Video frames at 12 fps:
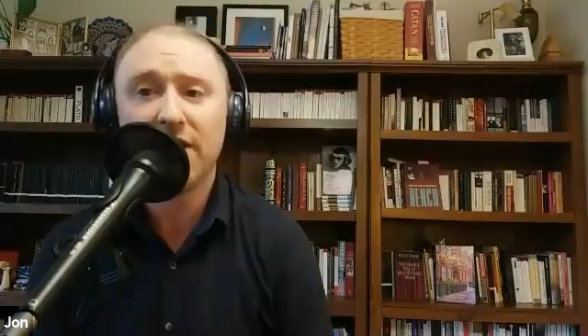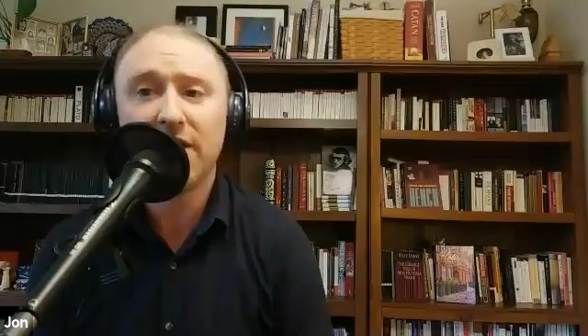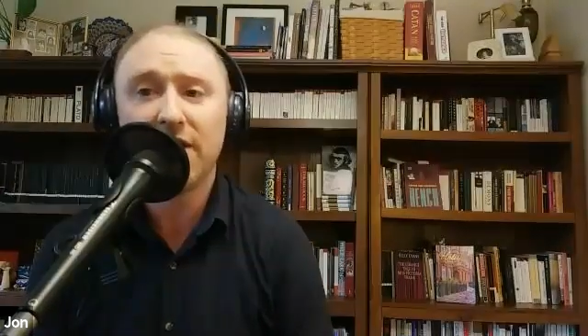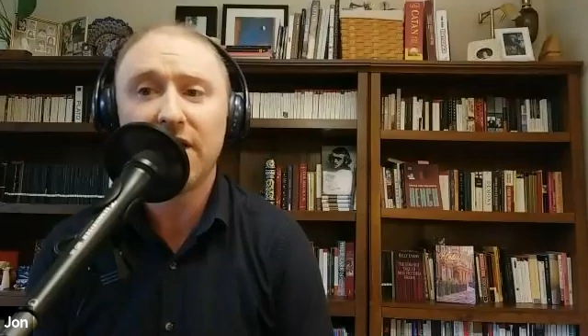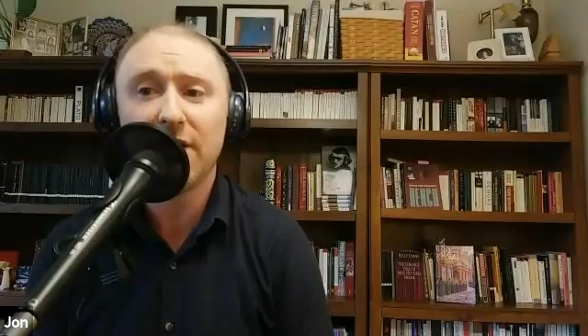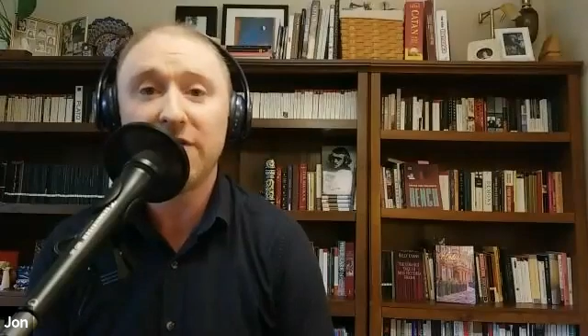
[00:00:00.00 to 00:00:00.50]

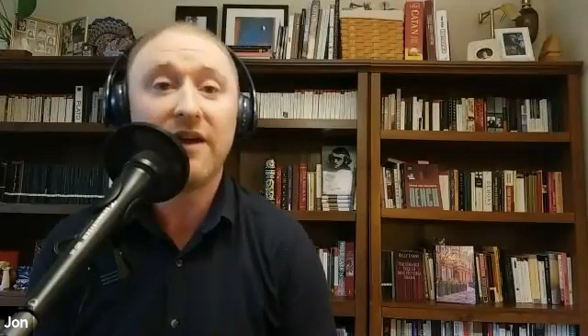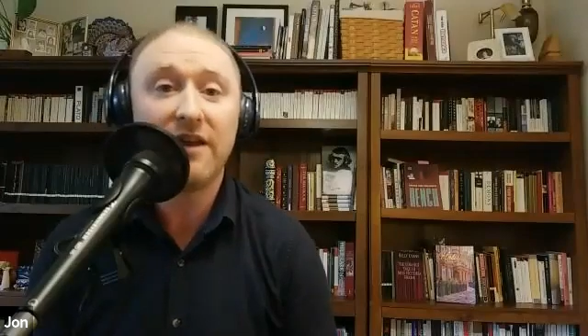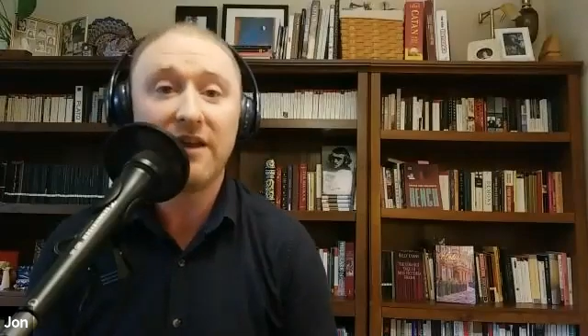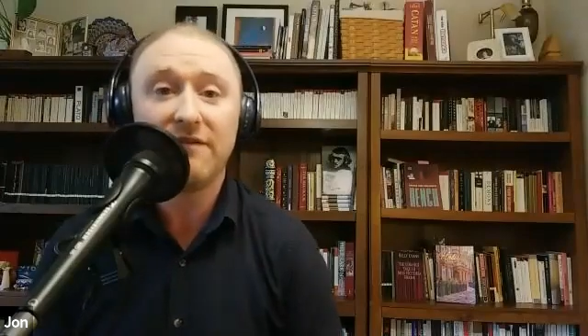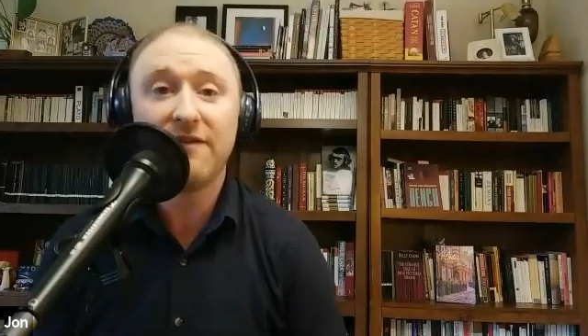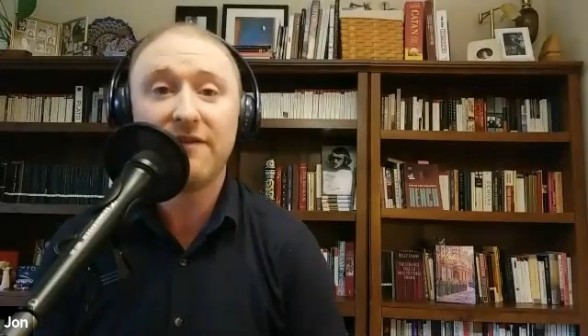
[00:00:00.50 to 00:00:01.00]
but
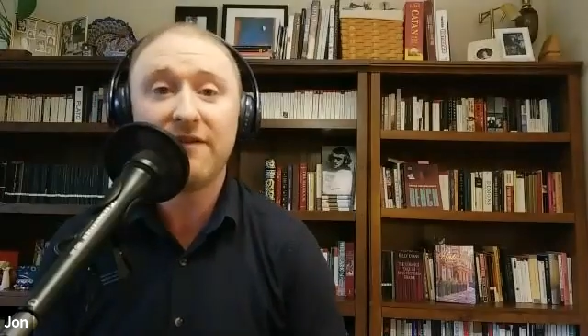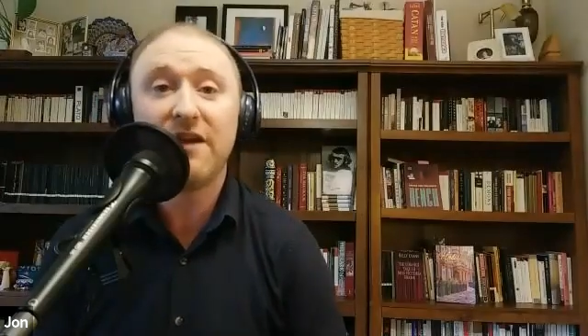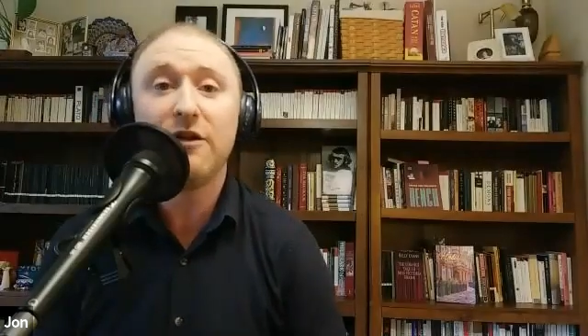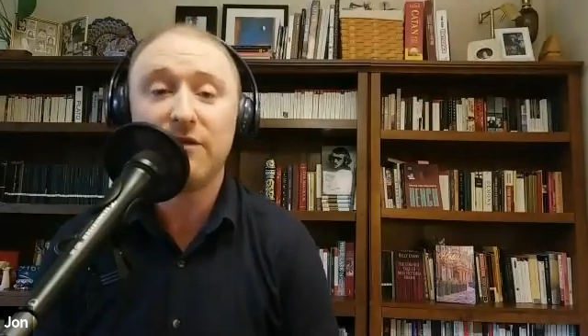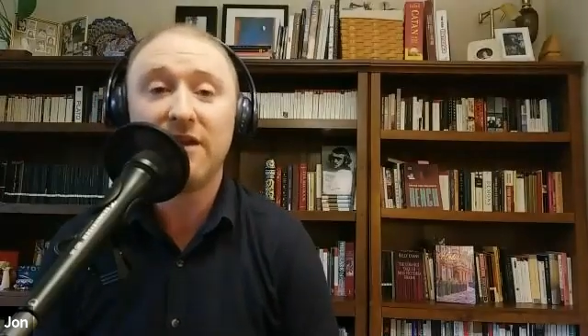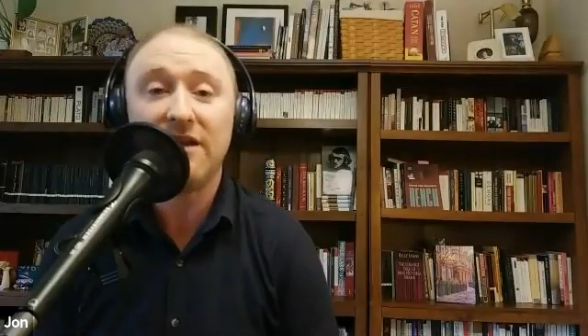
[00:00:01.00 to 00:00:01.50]
funnier
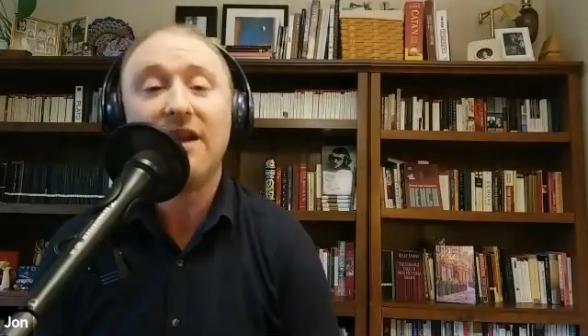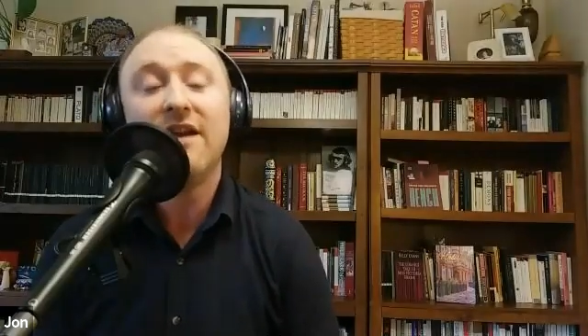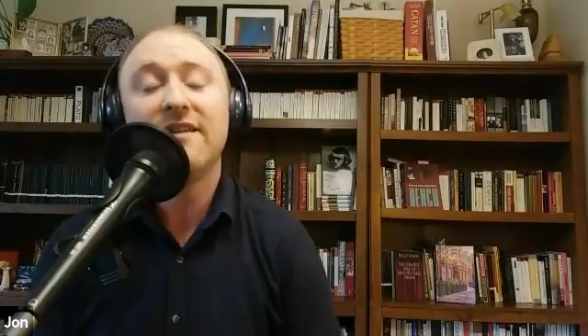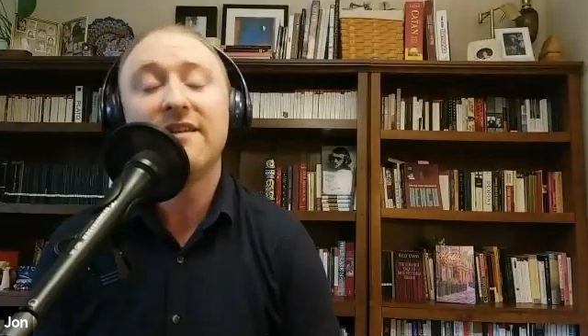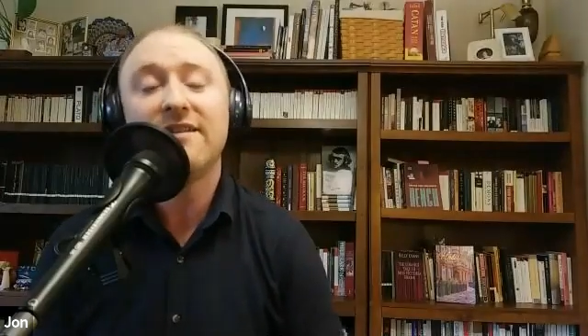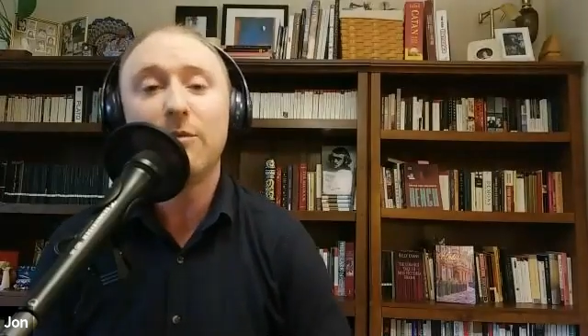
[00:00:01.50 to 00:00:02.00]
than you think.
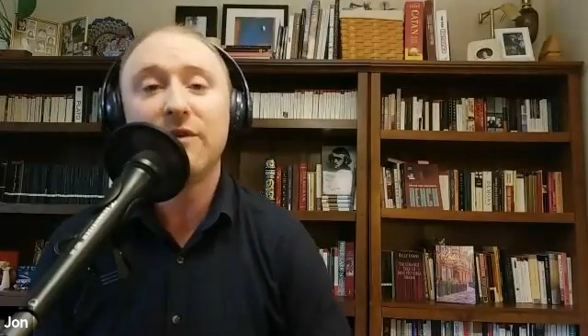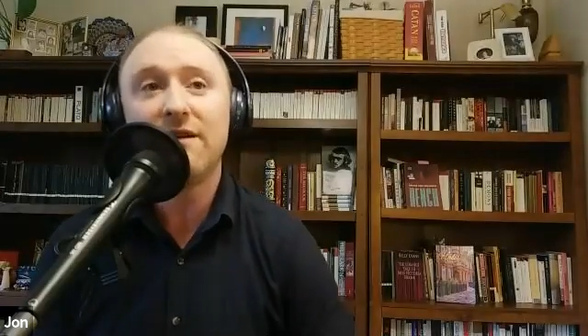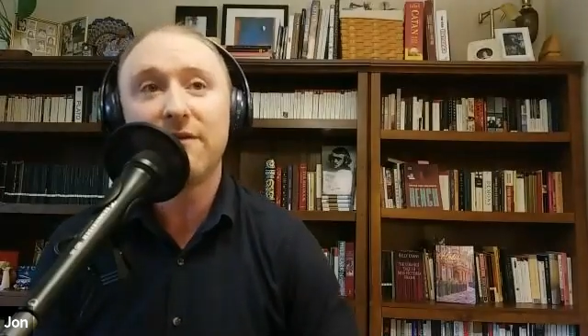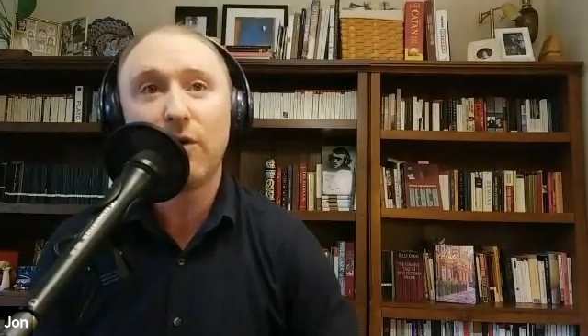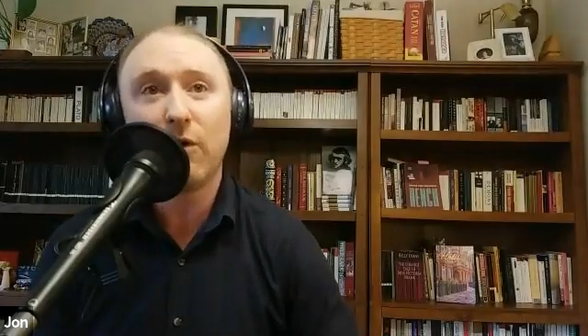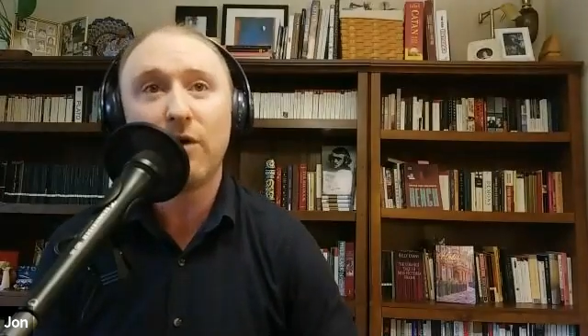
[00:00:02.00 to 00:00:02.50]
Someone said
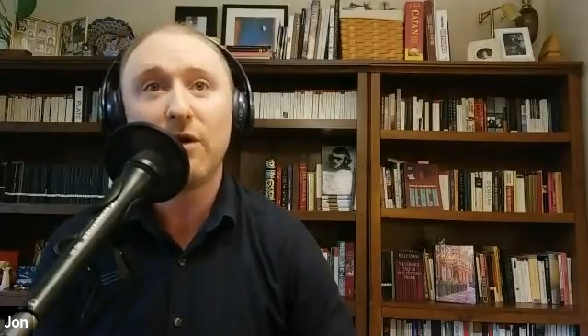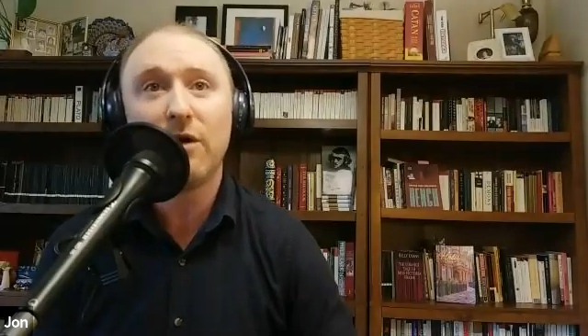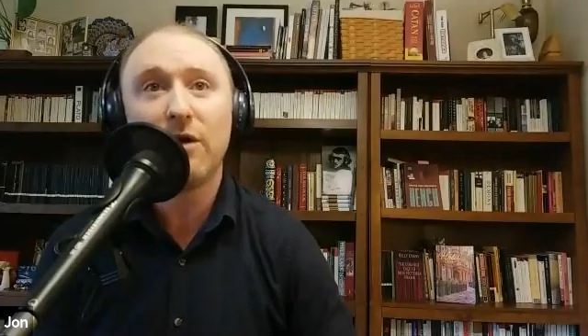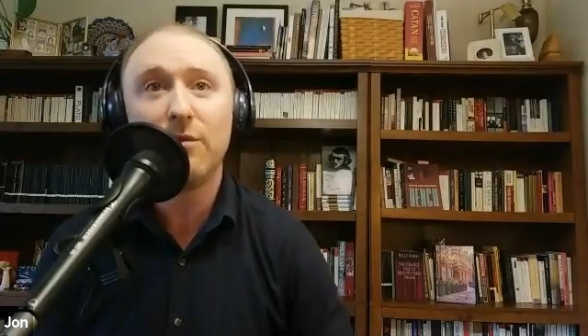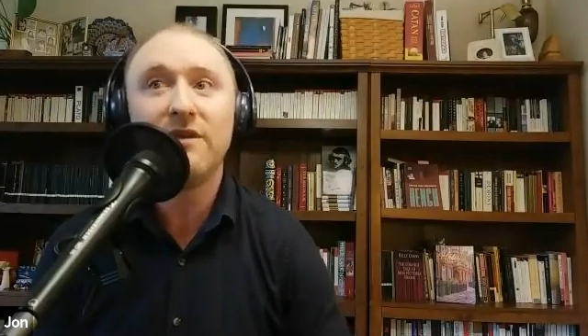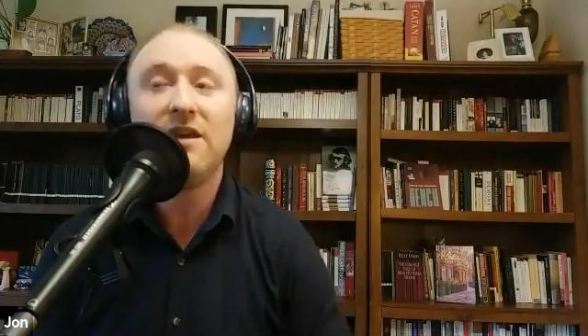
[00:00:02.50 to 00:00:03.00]
if a horror
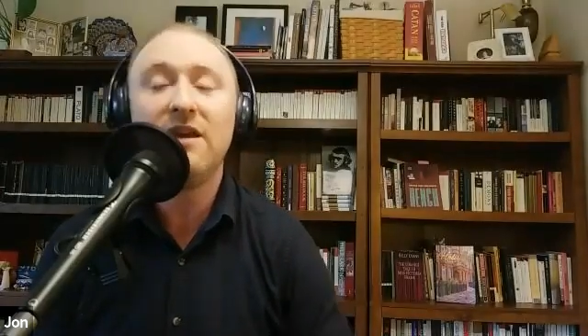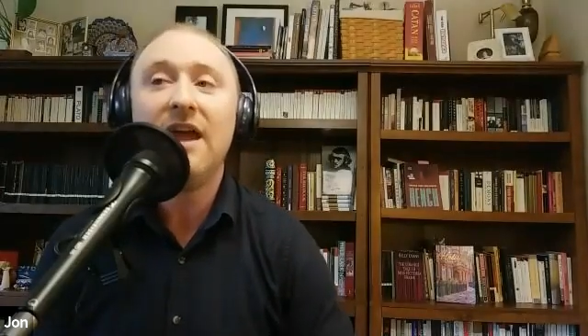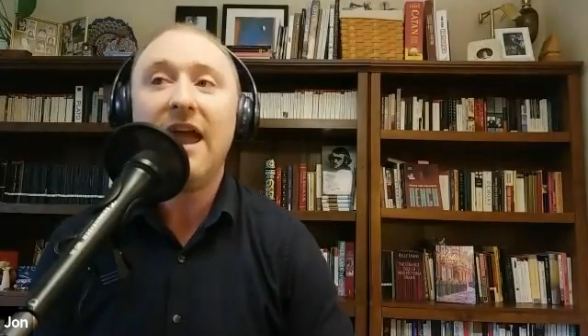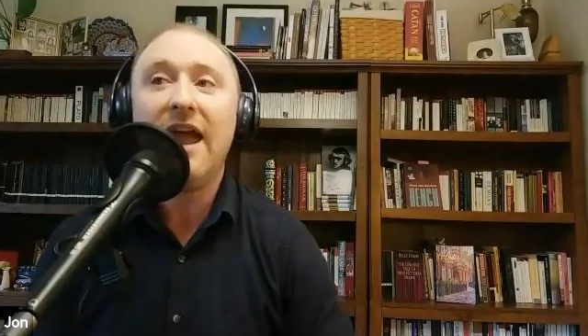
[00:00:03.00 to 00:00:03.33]
movie